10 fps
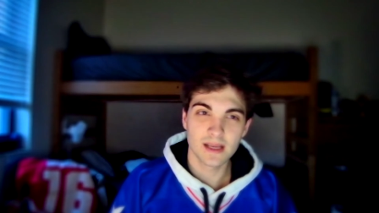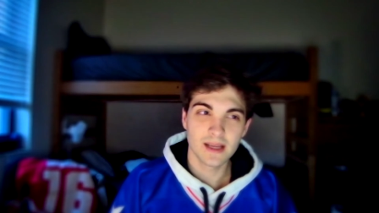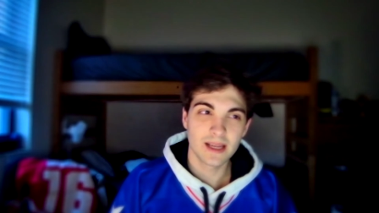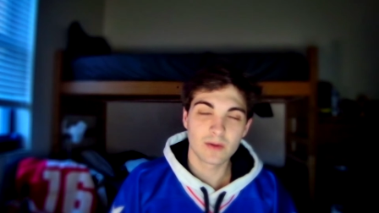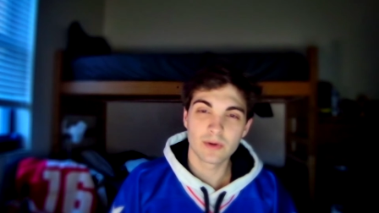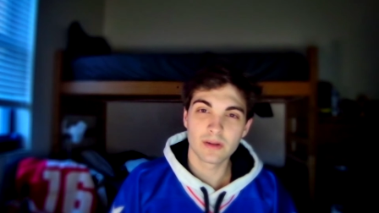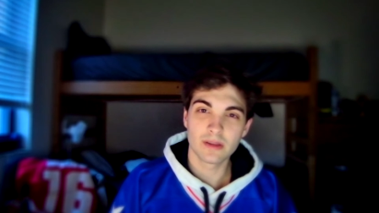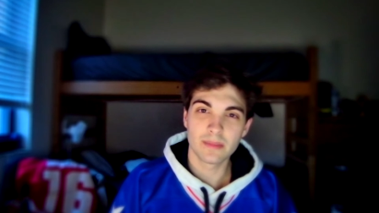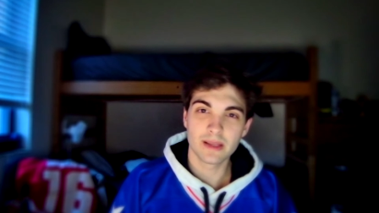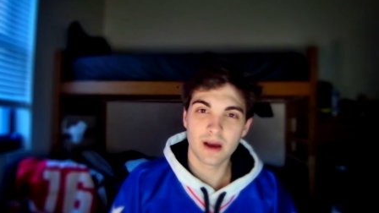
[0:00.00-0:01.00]
it really
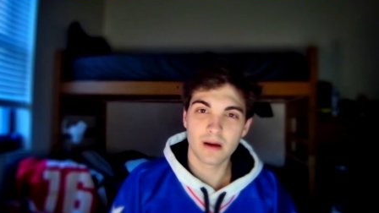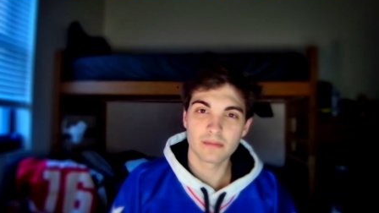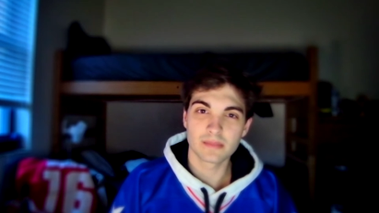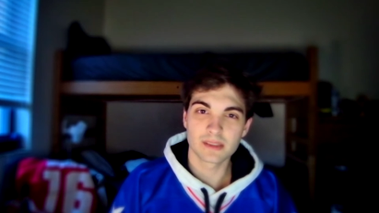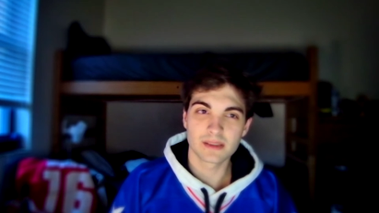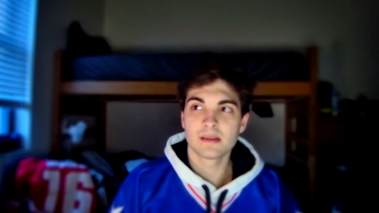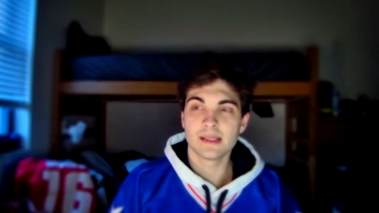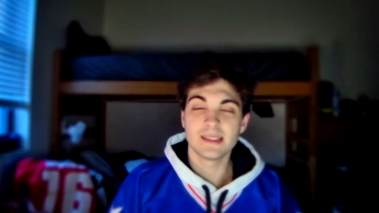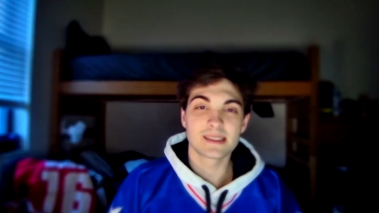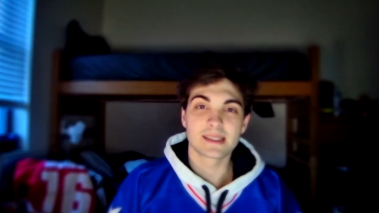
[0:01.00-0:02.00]
becomes
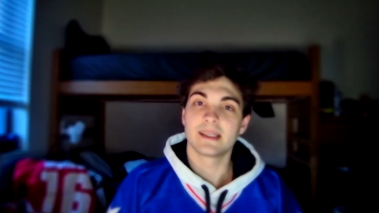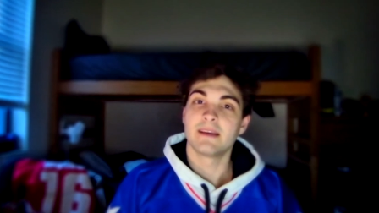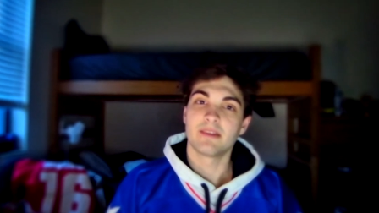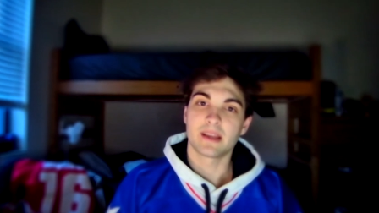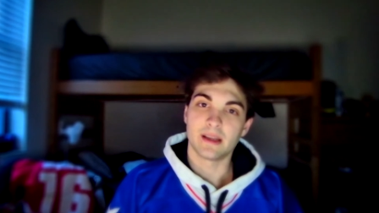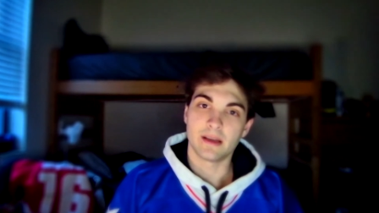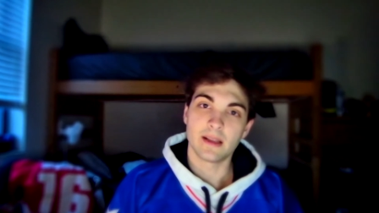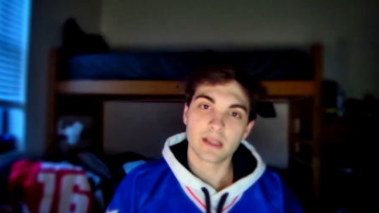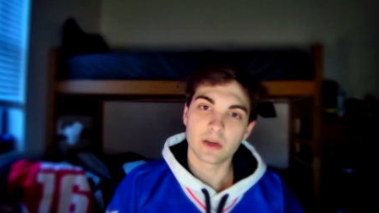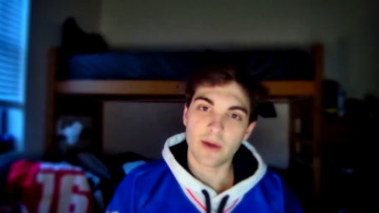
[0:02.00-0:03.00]
insignificant
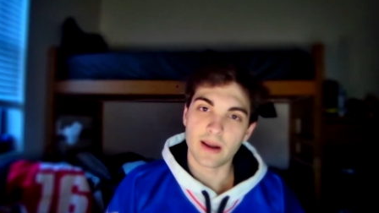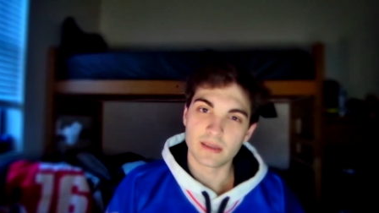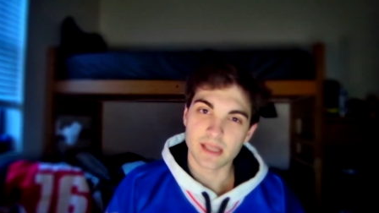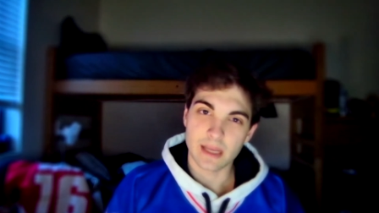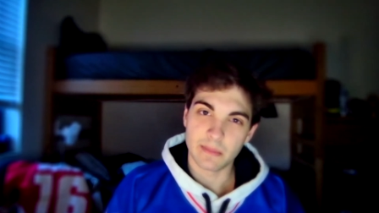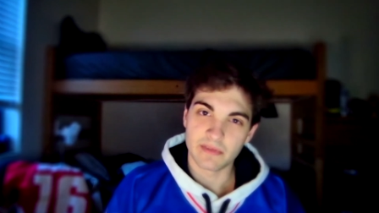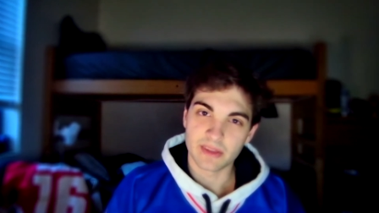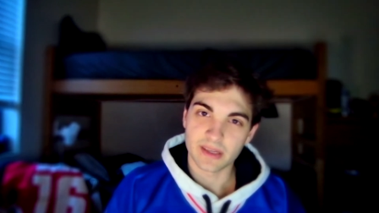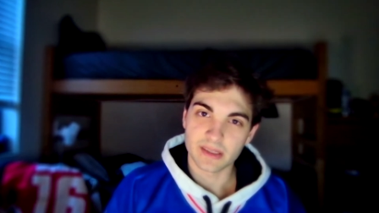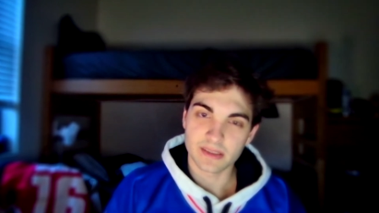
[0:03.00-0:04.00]
in the greater scheme of
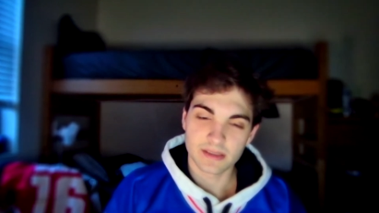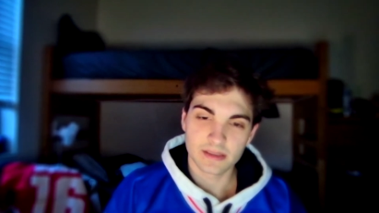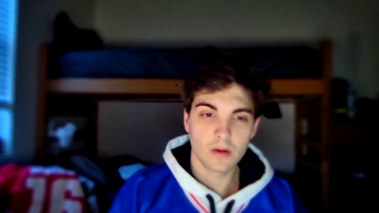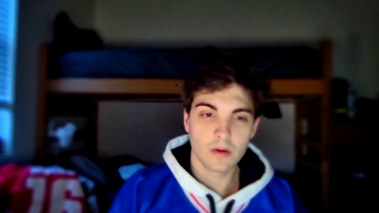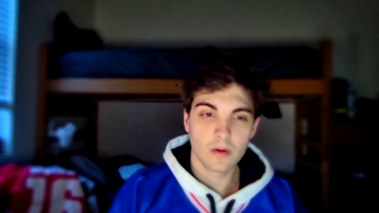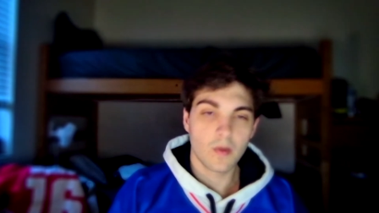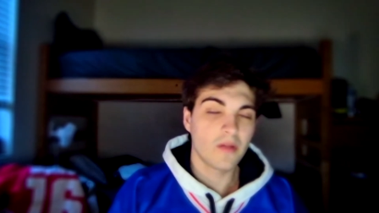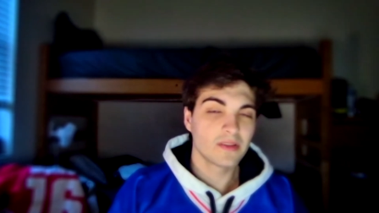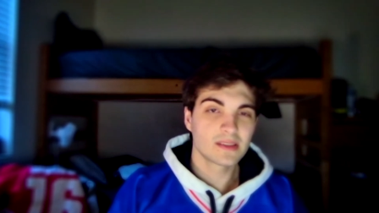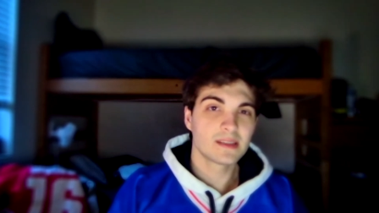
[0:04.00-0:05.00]
things. While
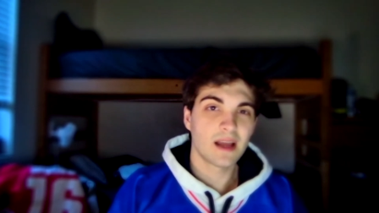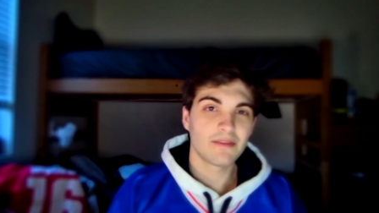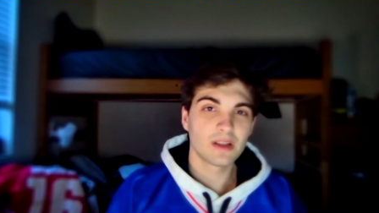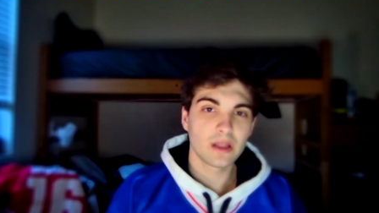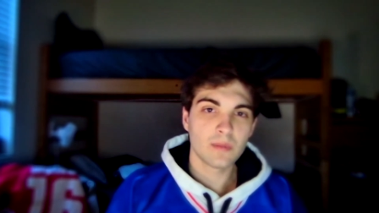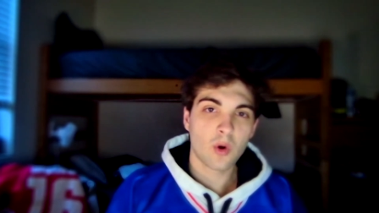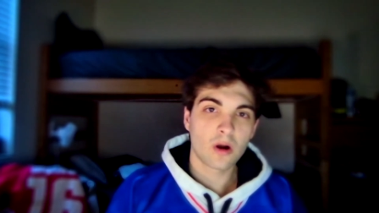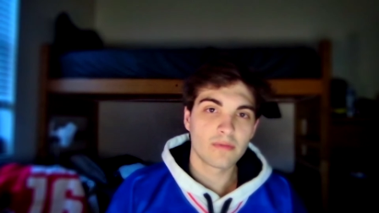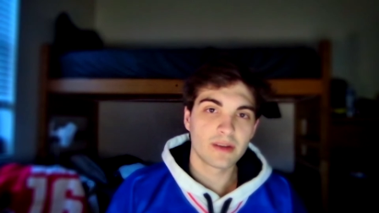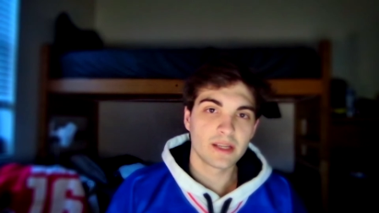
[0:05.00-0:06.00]
this is definitely
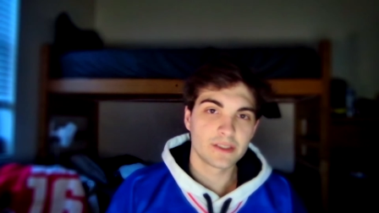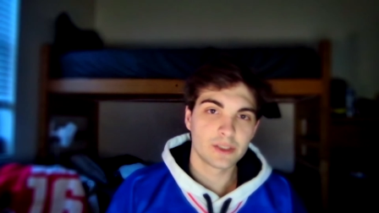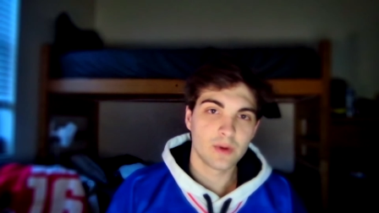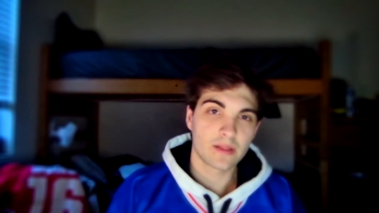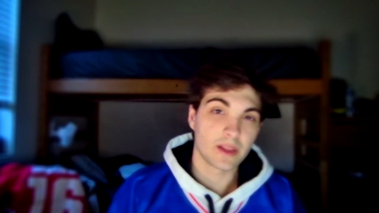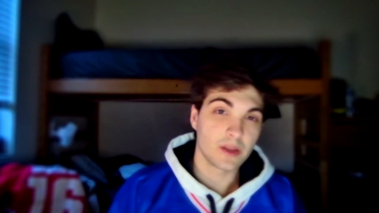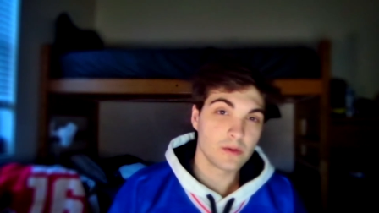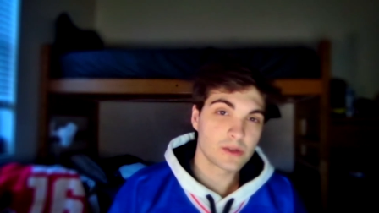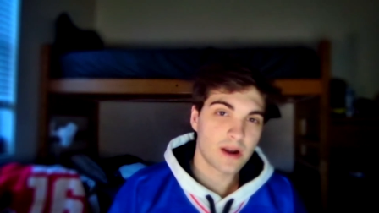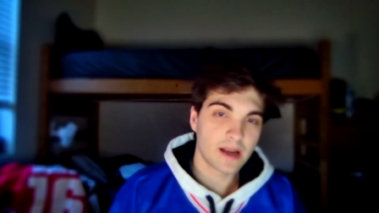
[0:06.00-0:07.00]
more of an issue on the
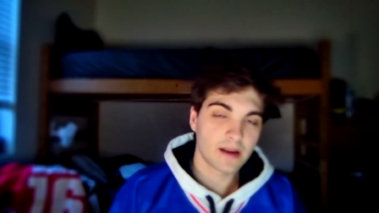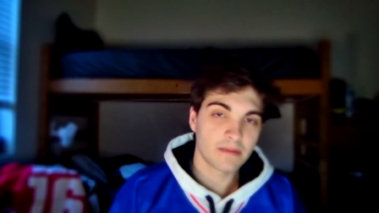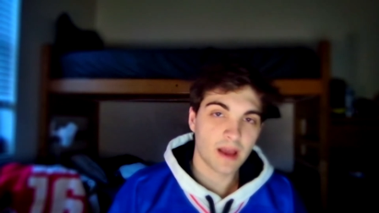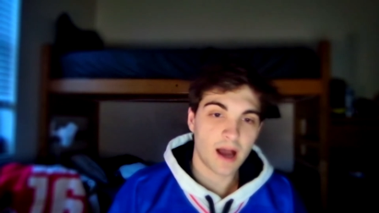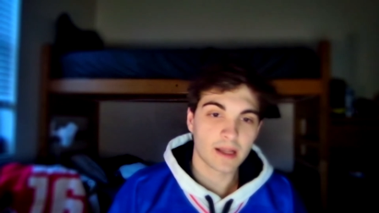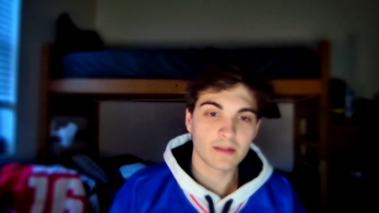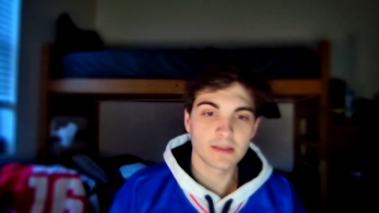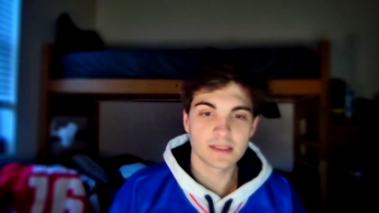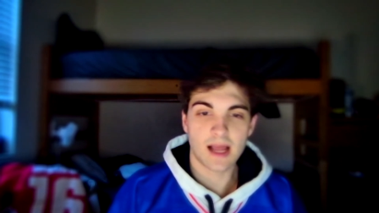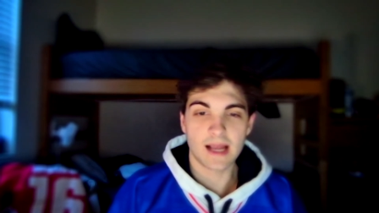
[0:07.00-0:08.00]
user end of the
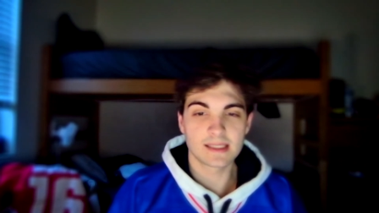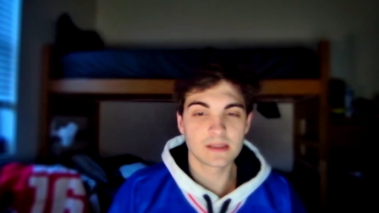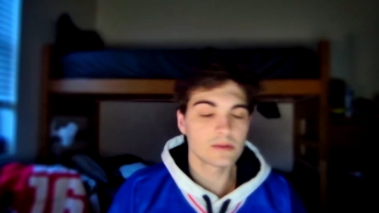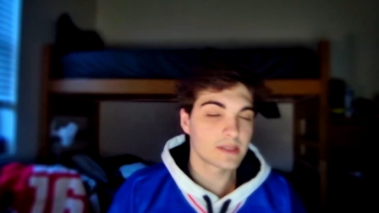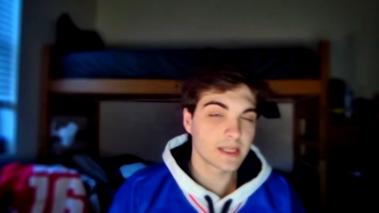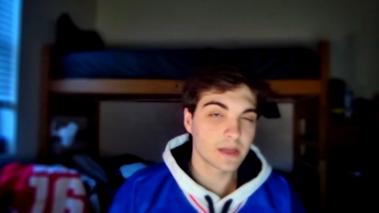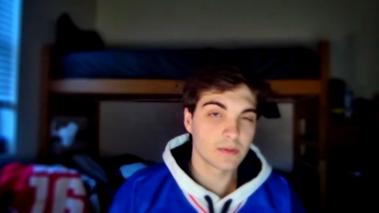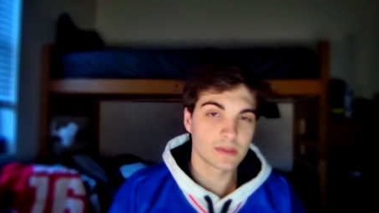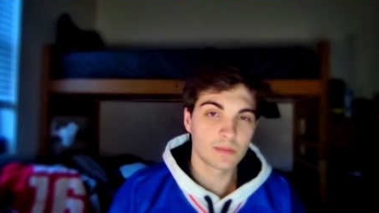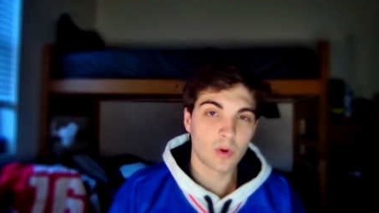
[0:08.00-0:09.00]
Oculus, I still think it
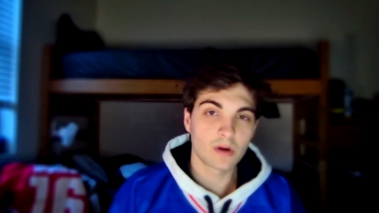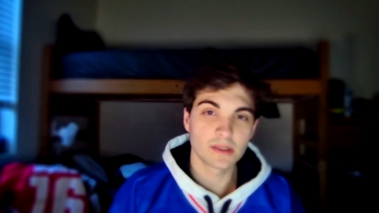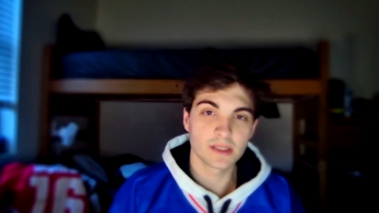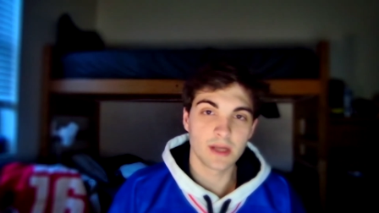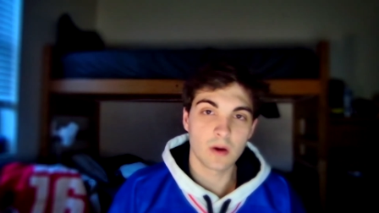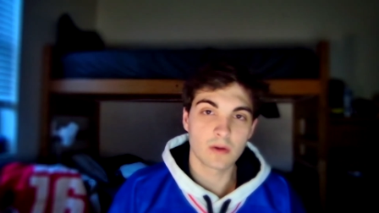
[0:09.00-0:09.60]
was important to note,